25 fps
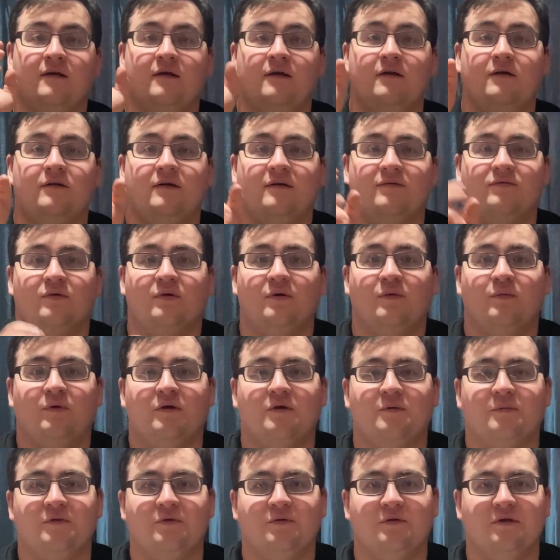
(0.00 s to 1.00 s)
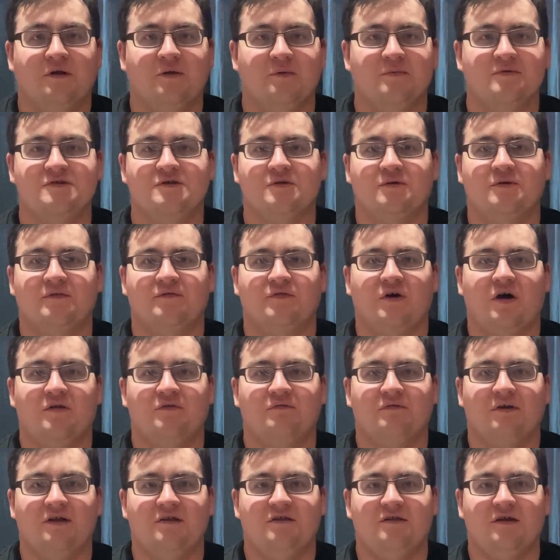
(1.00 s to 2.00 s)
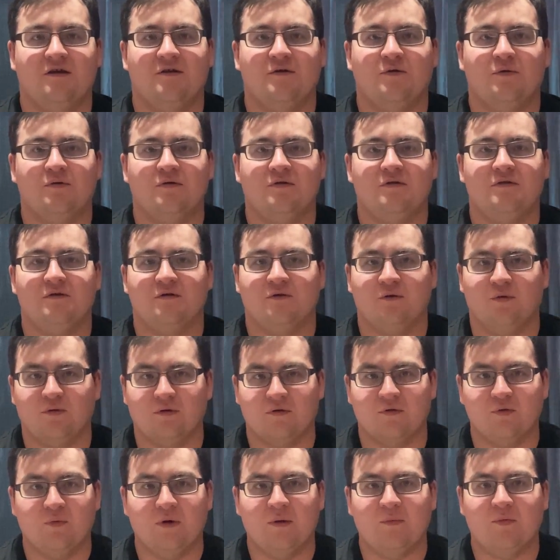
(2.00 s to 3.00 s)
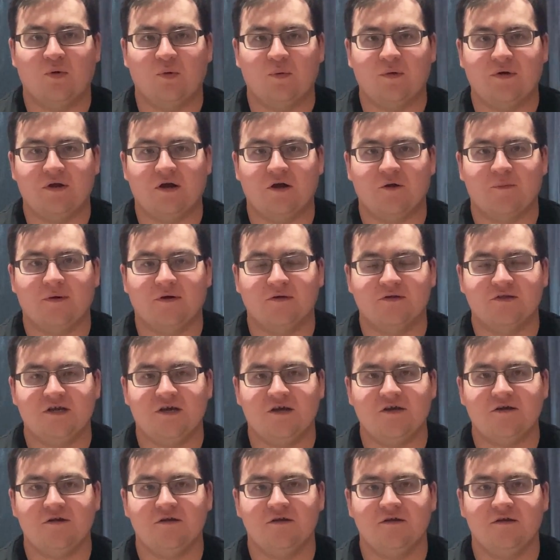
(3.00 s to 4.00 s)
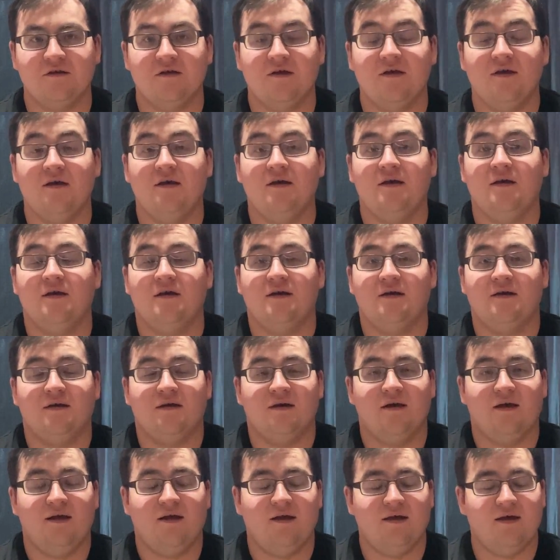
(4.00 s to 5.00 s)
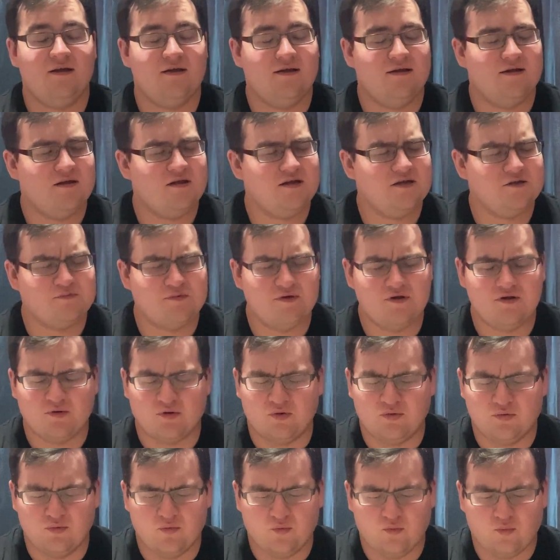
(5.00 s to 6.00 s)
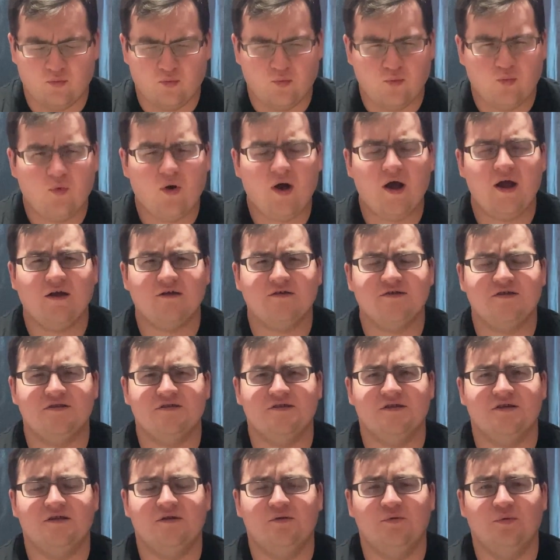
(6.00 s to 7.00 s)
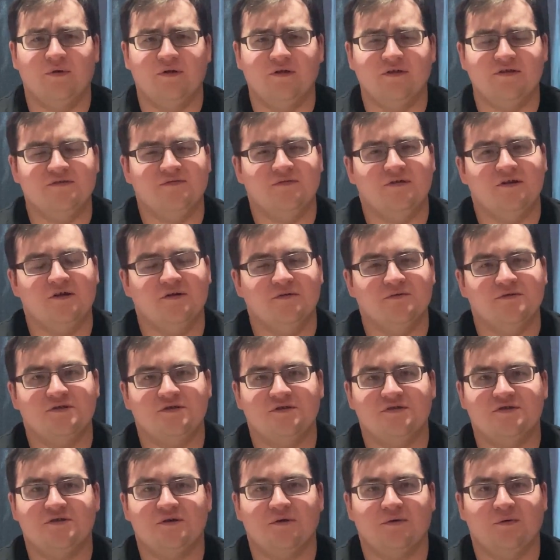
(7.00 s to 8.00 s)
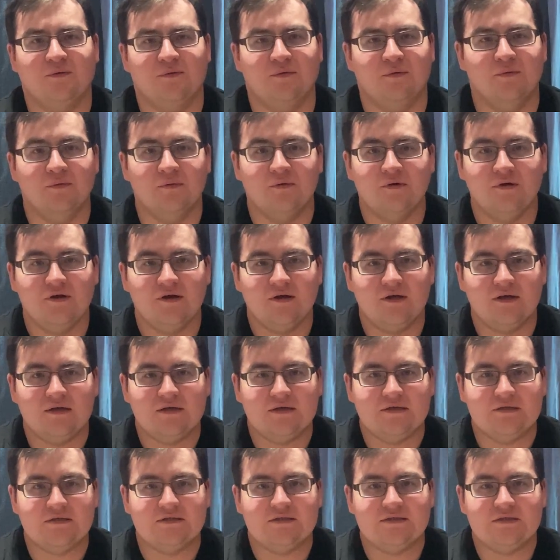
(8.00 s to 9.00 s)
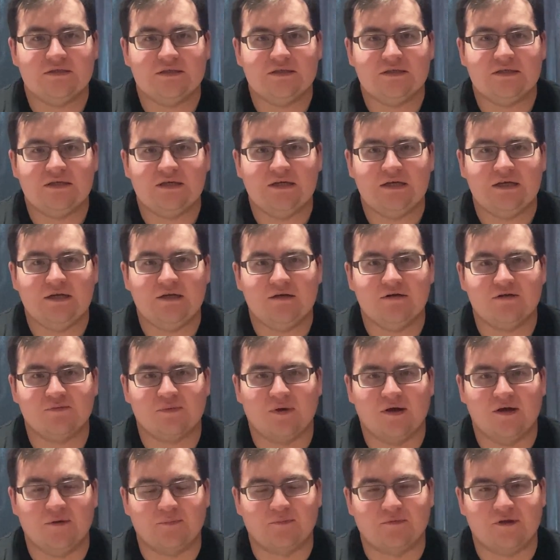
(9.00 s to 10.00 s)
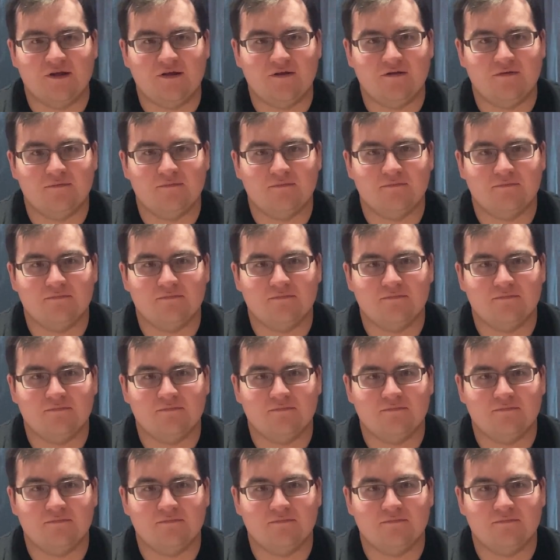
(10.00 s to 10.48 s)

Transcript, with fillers: Hello everyone, welcome to another episode of Onrain Tech Corner, the corner of the web where we talk about tech. And it has been a while since I did one of these videos, so here's my update.